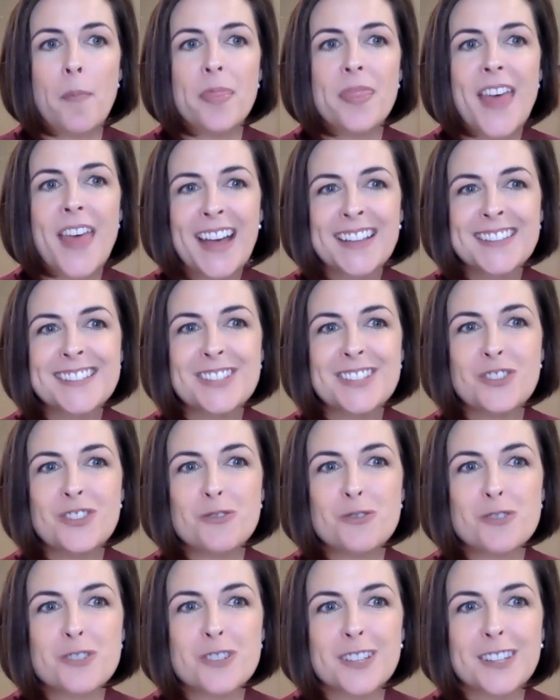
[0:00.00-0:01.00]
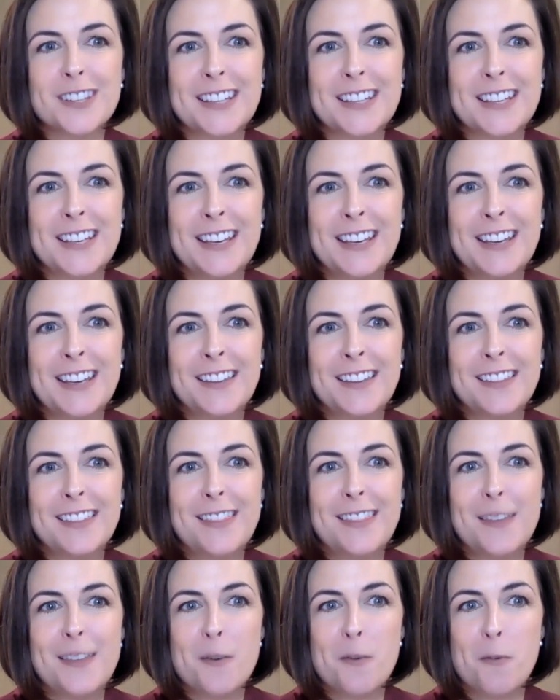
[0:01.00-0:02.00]
That's usually
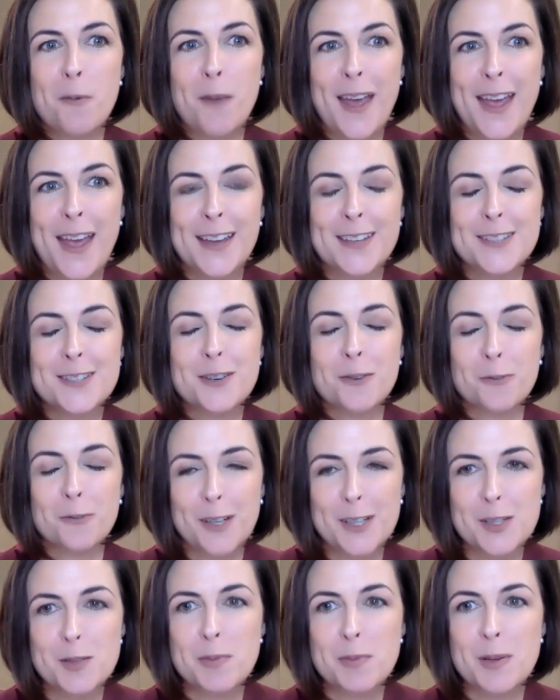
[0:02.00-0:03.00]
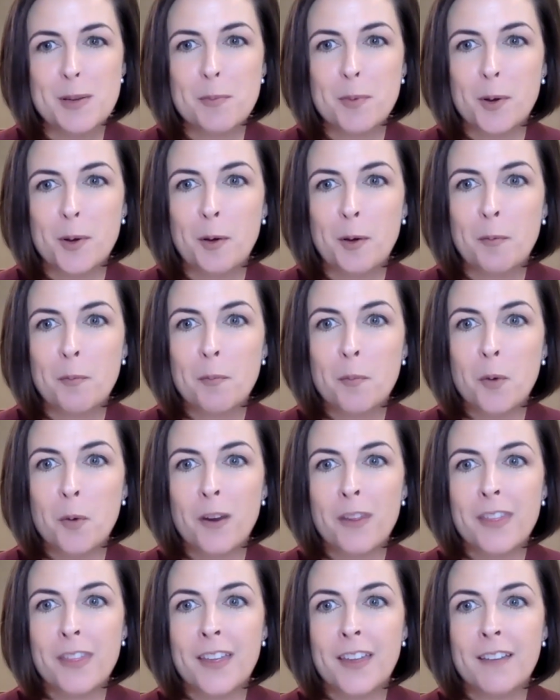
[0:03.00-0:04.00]
the way to reach people
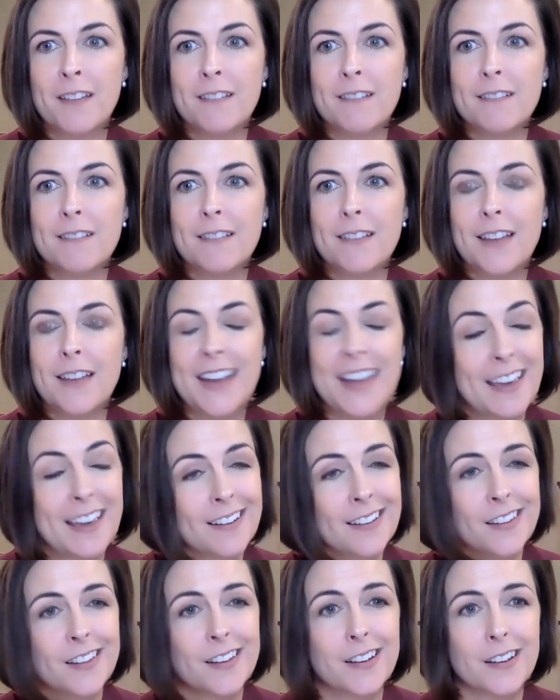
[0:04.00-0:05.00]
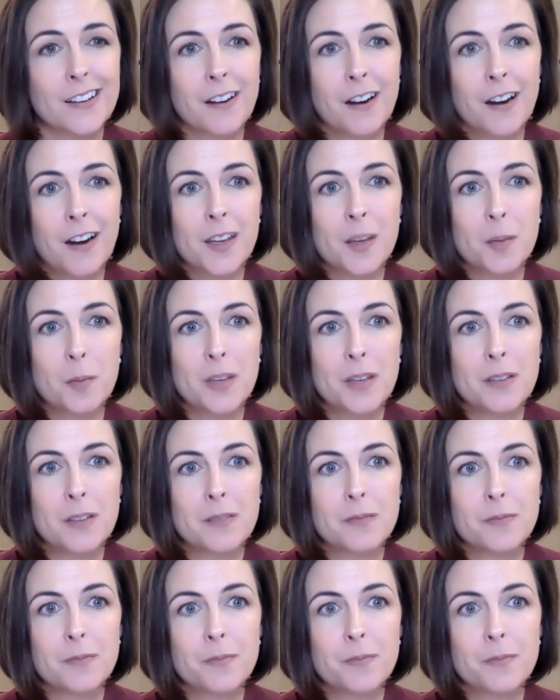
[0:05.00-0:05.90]
more than an analytic argument.